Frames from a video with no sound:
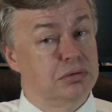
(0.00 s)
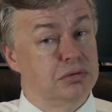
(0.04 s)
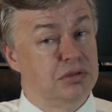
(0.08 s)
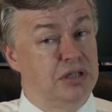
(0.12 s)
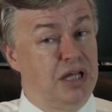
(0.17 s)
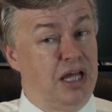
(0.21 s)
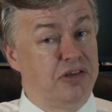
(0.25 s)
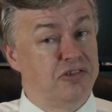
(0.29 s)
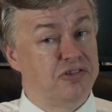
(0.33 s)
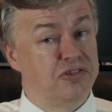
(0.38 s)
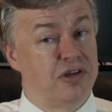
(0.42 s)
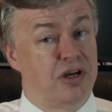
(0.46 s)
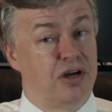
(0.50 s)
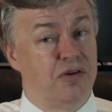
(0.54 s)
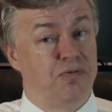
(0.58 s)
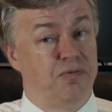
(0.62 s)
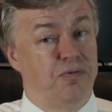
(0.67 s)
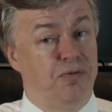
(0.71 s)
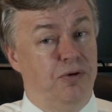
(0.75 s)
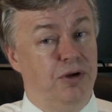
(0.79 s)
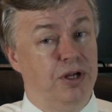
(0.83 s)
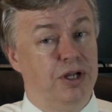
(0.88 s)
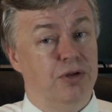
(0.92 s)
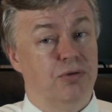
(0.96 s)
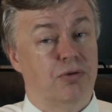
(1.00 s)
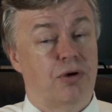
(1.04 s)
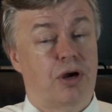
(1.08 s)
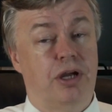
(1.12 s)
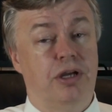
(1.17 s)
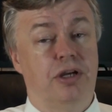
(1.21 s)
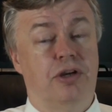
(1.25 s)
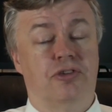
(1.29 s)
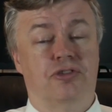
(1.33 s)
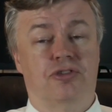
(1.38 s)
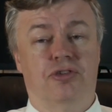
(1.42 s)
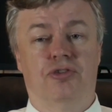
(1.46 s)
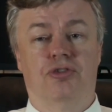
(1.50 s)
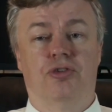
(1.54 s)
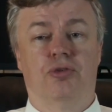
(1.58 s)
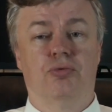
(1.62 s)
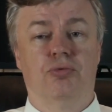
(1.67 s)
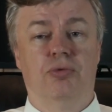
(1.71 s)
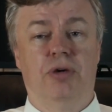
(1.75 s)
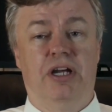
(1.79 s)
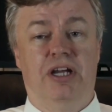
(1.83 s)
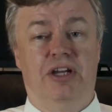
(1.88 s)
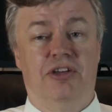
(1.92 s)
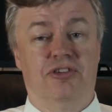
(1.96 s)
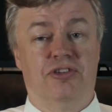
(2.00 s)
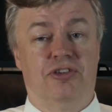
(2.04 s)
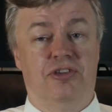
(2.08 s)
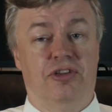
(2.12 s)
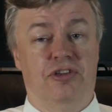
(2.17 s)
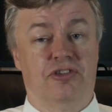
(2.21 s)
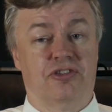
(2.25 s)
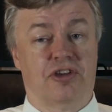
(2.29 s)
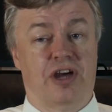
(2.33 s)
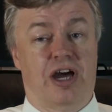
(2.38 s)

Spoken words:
that's not free, right? Because there's a risk this